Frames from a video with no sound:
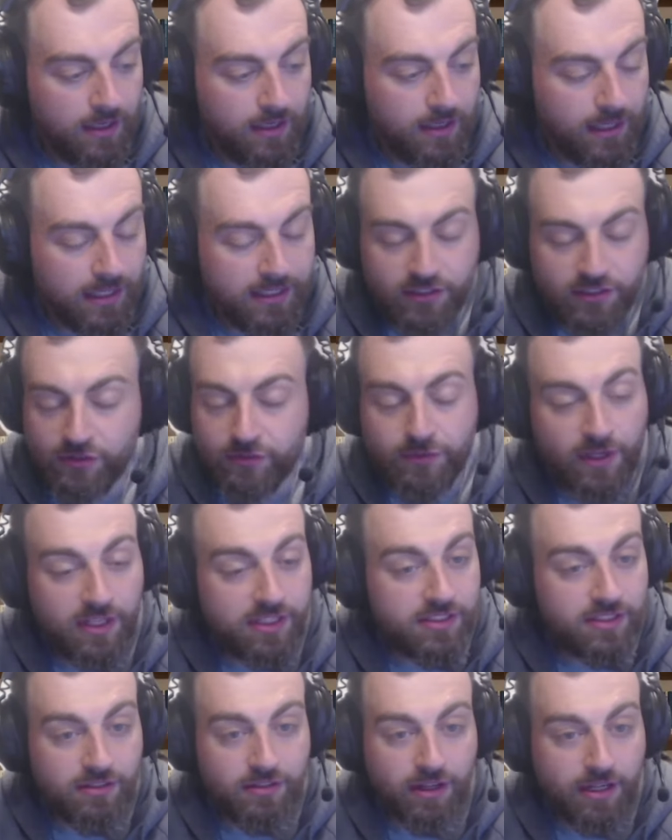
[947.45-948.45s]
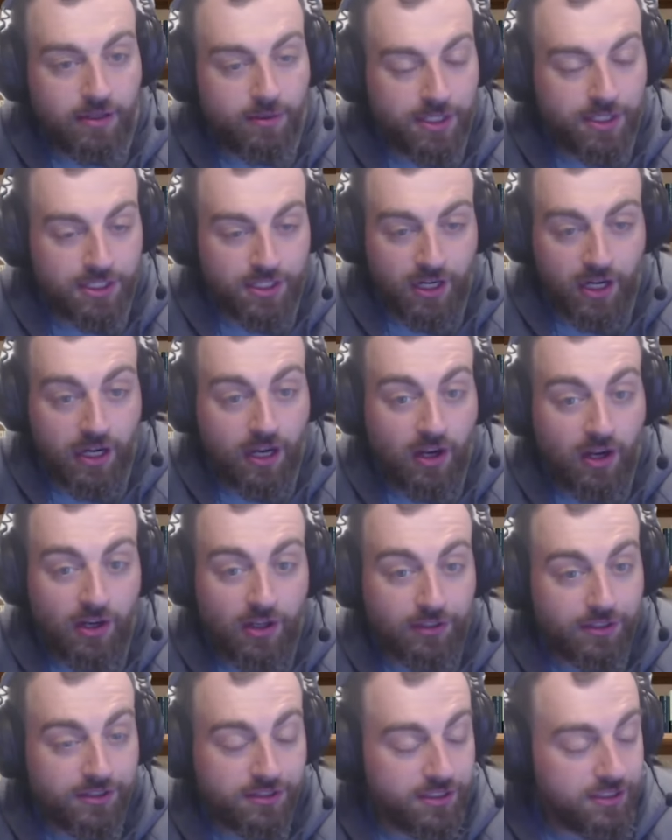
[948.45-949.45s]
It's a it's a great question. I, I
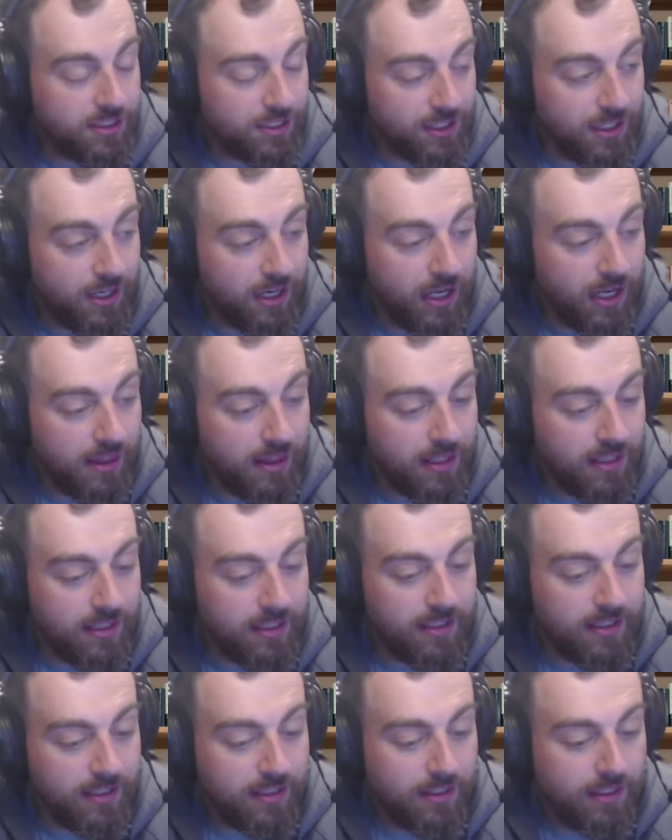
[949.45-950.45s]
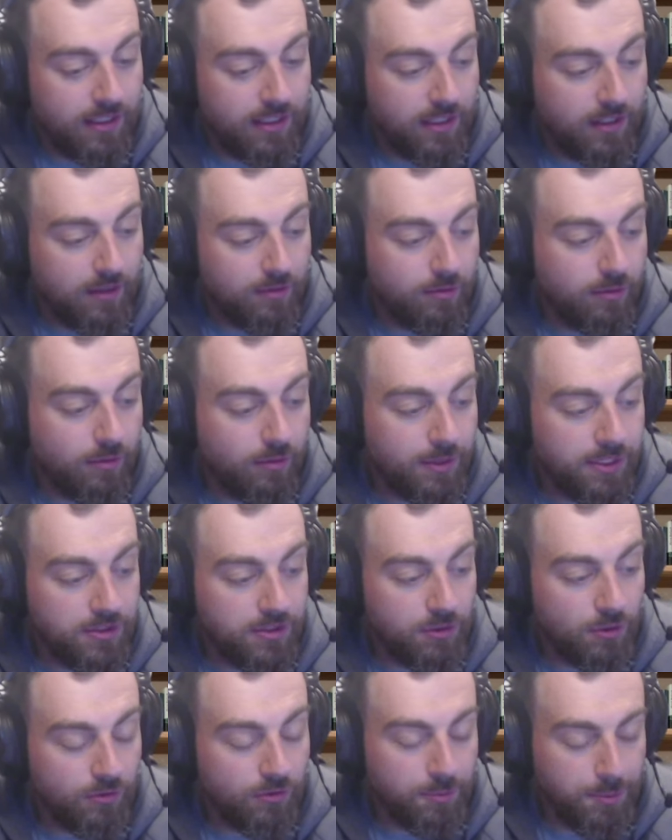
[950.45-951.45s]
honestly don't know. I think what we saw
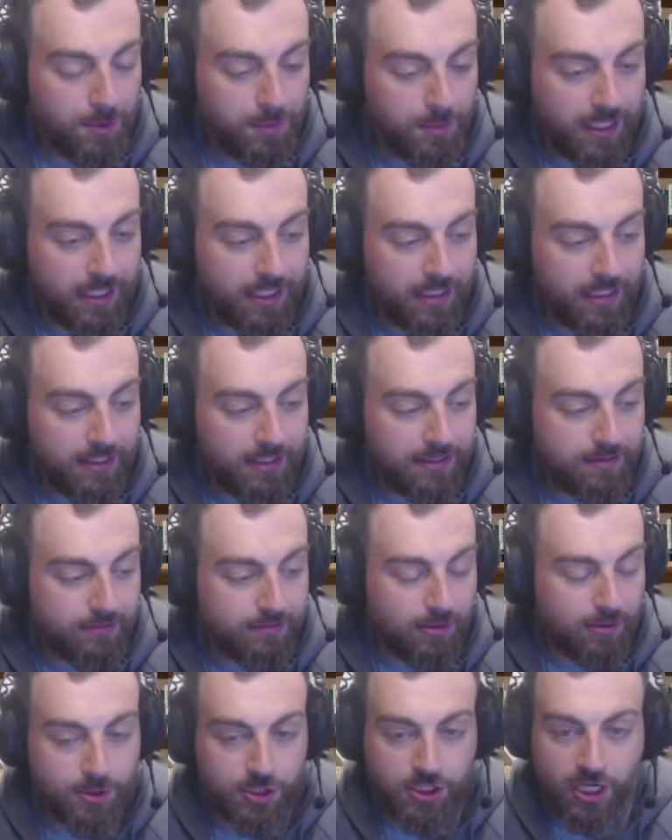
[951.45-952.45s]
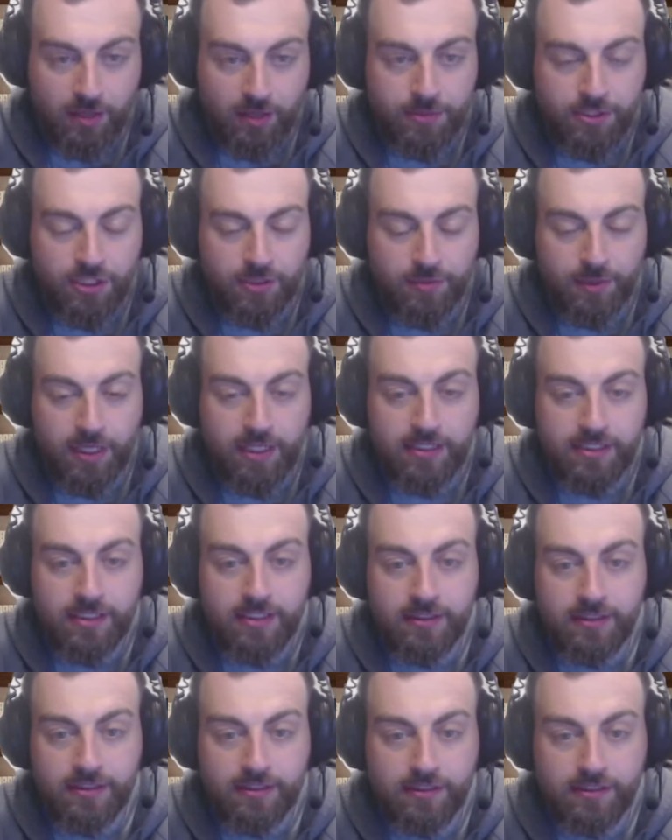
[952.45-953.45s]
from him in this rugby championship, he
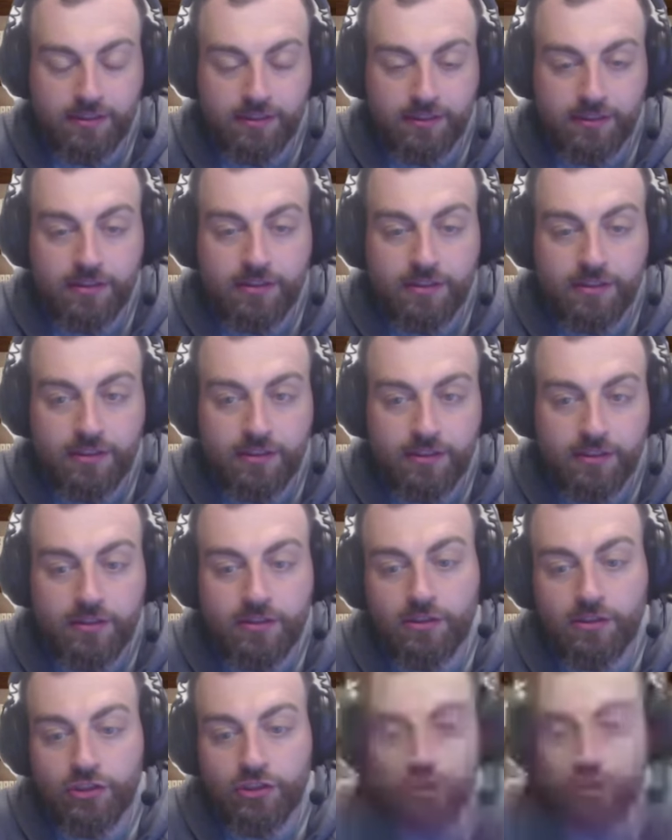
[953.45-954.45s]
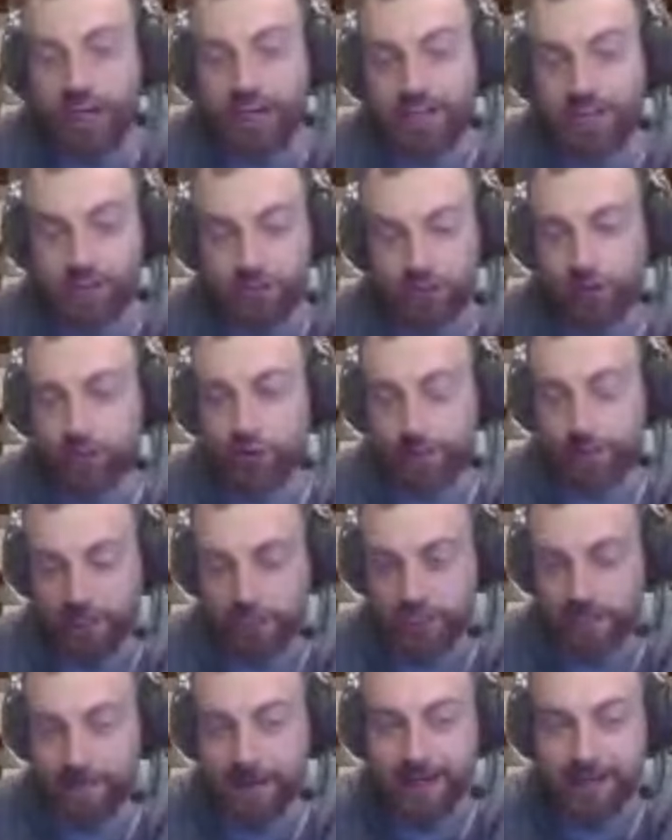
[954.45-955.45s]
didn't change too
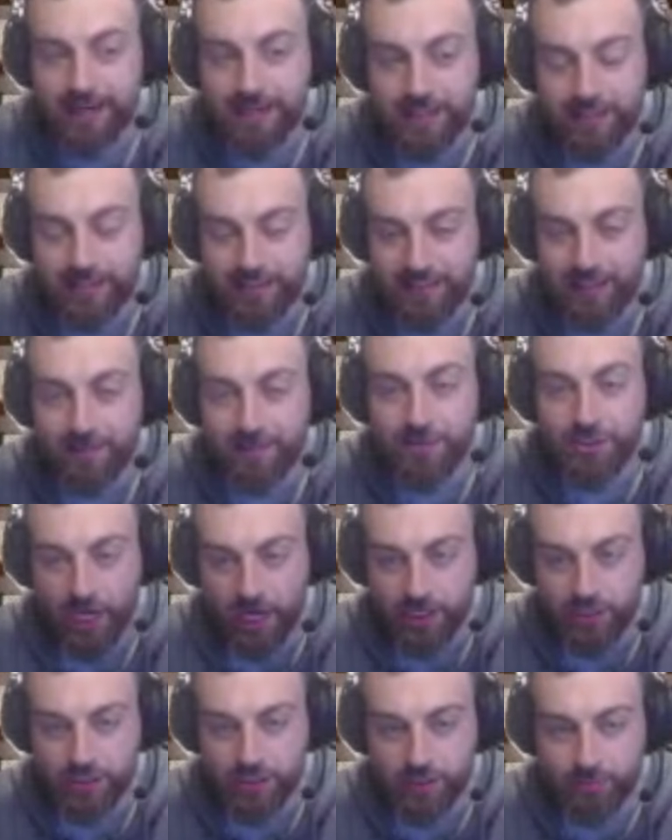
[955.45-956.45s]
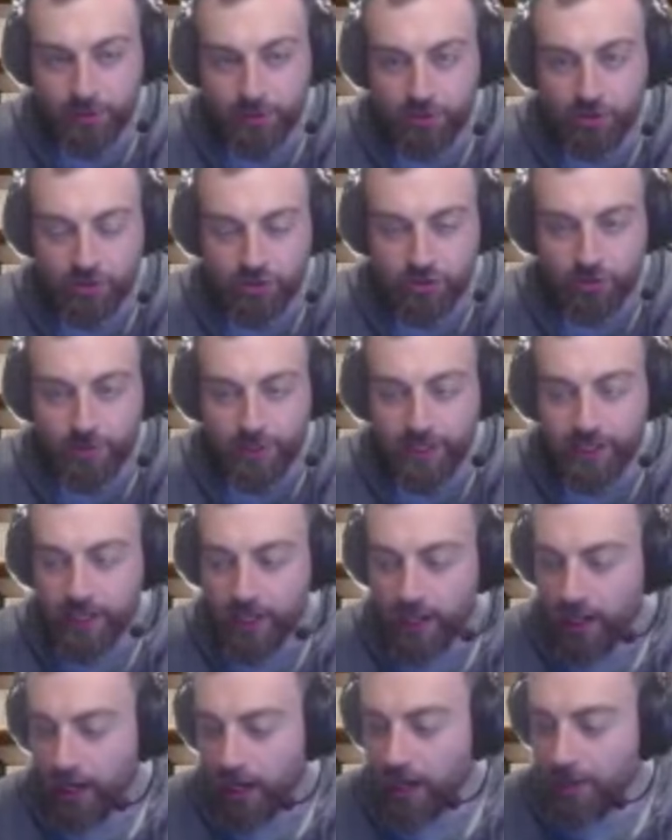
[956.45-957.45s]
much. He made some changes, but not too many.
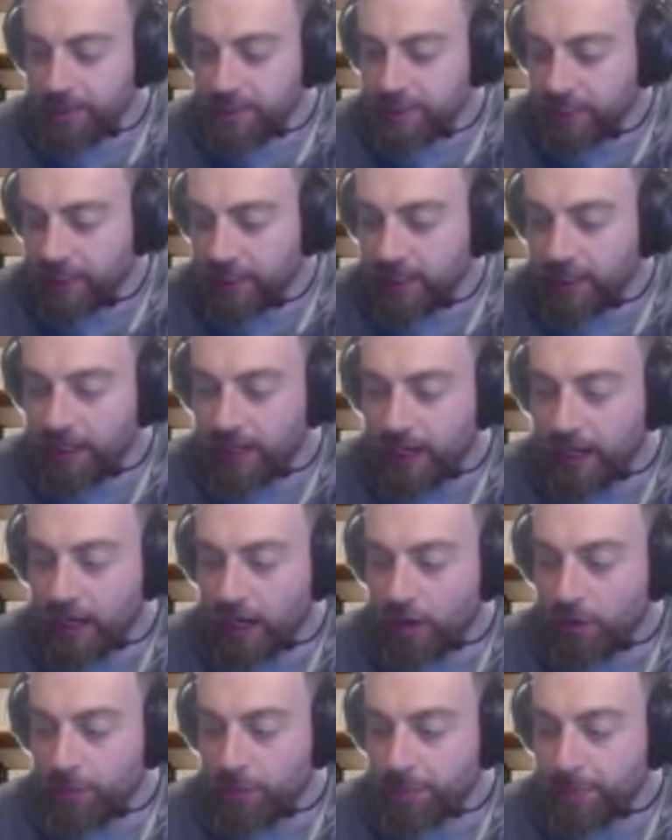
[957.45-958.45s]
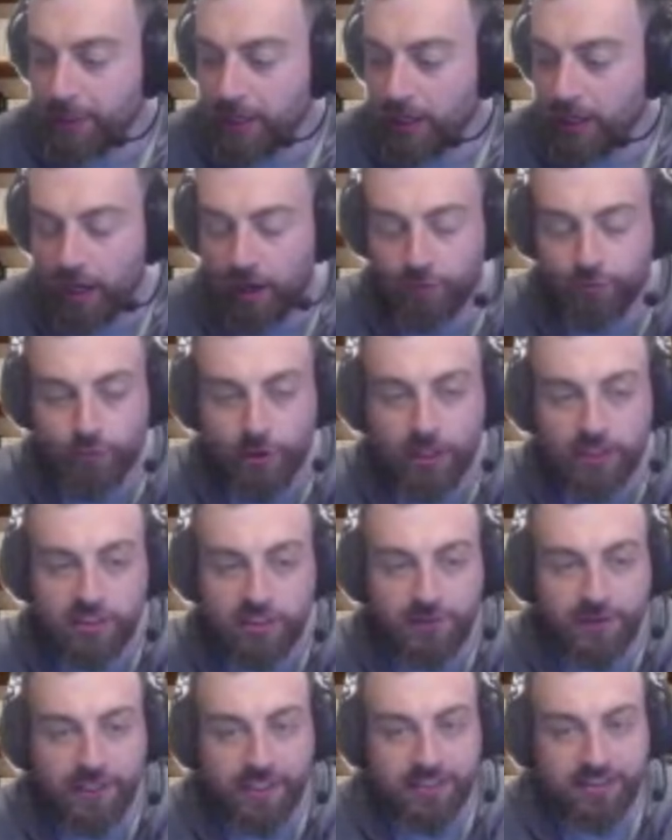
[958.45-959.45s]
I would say it would be a
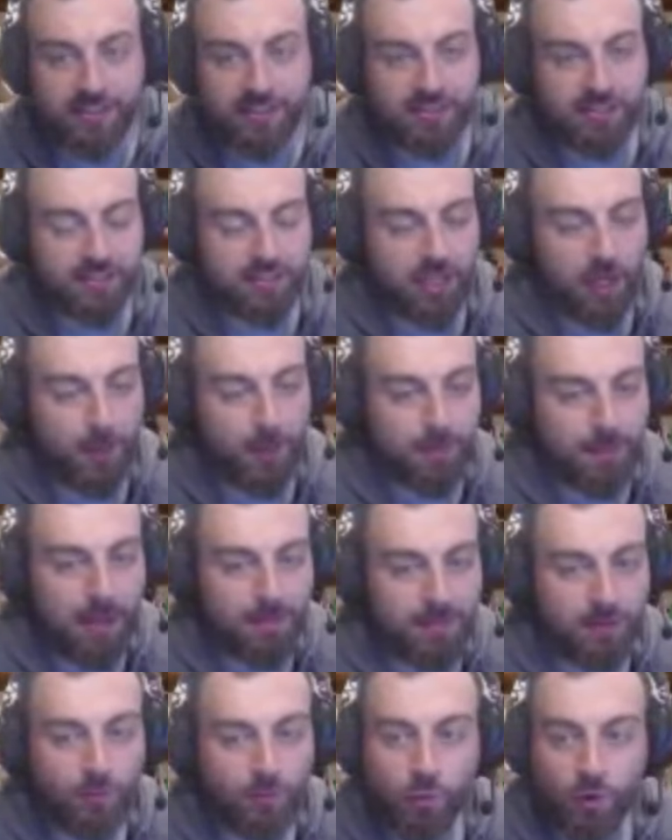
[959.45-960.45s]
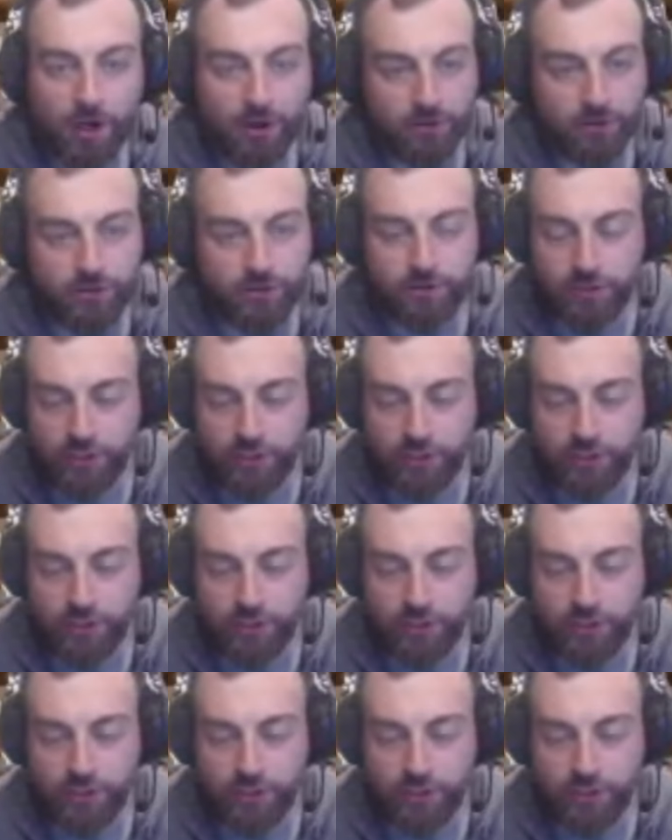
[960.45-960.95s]
relatively consistent side with maybe one or two